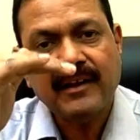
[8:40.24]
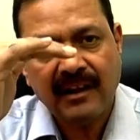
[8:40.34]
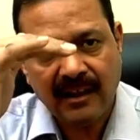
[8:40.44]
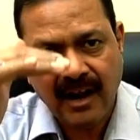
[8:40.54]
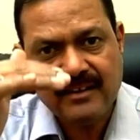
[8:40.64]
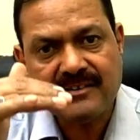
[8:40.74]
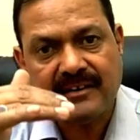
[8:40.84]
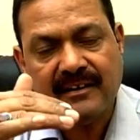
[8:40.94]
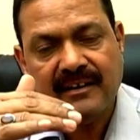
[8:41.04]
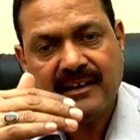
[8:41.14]

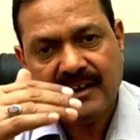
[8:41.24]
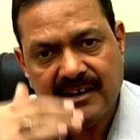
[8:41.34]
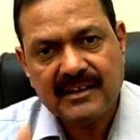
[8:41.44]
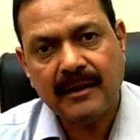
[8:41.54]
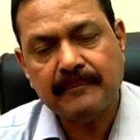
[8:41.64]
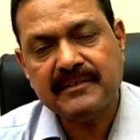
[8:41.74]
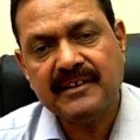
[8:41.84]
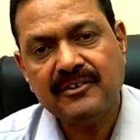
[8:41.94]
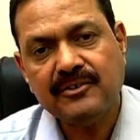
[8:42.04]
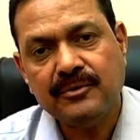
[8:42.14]
larger in
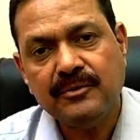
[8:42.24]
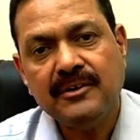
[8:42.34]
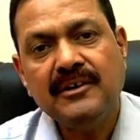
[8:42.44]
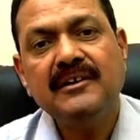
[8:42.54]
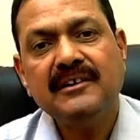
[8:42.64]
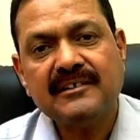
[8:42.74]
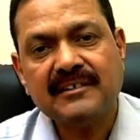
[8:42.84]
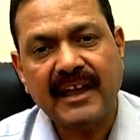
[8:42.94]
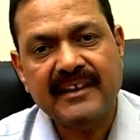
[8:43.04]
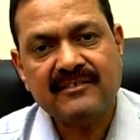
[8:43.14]
comparison to
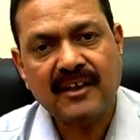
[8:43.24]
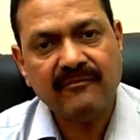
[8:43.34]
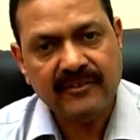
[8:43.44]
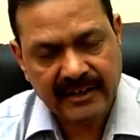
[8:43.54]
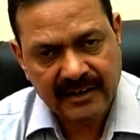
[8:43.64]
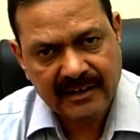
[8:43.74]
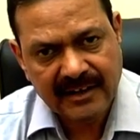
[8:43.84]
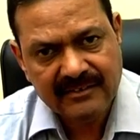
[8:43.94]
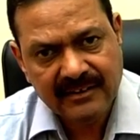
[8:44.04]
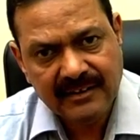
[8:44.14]
size of
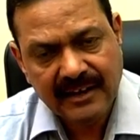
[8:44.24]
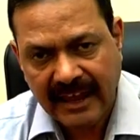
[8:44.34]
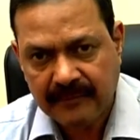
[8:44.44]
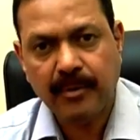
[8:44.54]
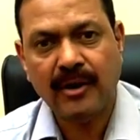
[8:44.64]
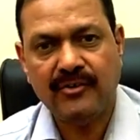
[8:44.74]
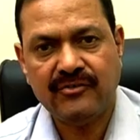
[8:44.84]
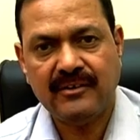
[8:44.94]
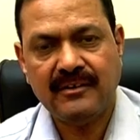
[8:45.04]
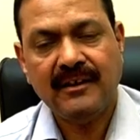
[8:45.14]
degradation and
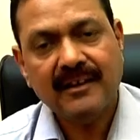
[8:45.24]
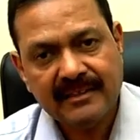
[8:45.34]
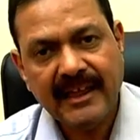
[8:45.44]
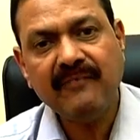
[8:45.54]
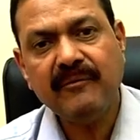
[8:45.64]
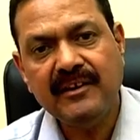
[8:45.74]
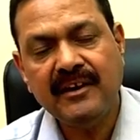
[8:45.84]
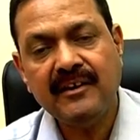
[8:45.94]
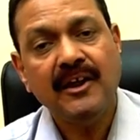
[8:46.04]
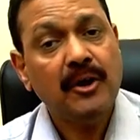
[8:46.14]
pollution. That we
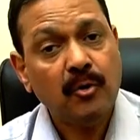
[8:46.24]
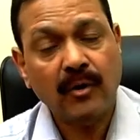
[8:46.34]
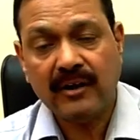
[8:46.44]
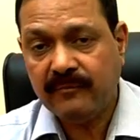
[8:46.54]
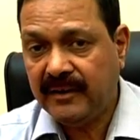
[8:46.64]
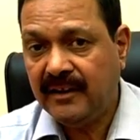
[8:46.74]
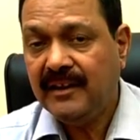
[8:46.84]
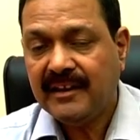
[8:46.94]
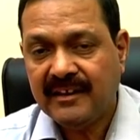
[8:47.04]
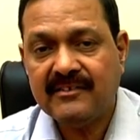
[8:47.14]
need what we
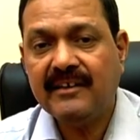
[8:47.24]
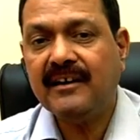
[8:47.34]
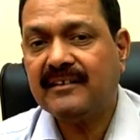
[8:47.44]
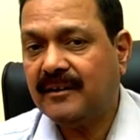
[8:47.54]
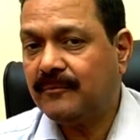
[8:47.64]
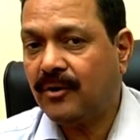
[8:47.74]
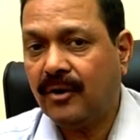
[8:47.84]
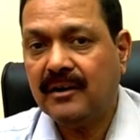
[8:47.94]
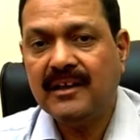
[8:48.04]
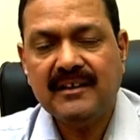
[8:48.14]
in general term
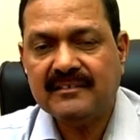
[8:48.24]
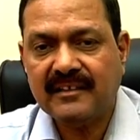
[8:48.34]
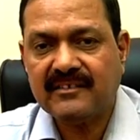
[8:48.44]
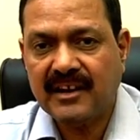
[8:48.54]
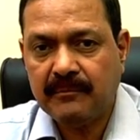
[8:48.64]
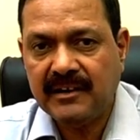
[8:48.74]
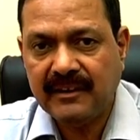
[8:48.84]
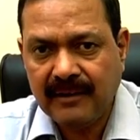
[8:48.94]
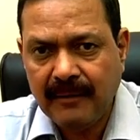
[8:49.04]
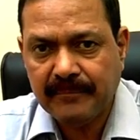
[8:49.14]
call sustainable
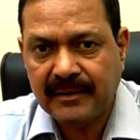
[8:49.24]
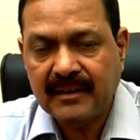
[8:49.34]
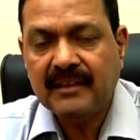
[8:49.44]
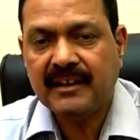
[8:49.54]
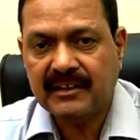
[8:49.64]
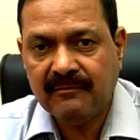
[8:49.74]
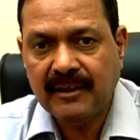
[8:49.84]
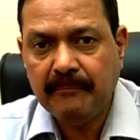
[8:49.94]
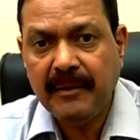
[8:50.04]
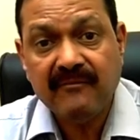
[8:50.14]
development, the
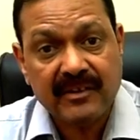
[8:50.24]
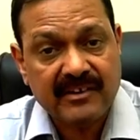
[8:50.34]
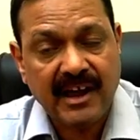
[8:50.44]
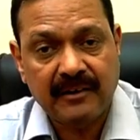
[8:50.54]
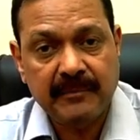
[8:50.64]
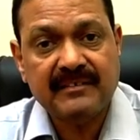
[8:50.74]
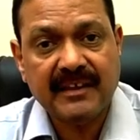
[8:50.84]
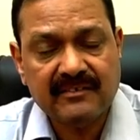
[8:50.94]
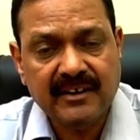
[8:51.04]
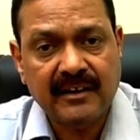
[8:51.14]
development which can be
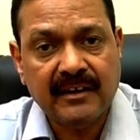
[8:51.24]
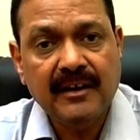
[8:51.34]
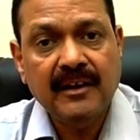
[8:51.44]
sustained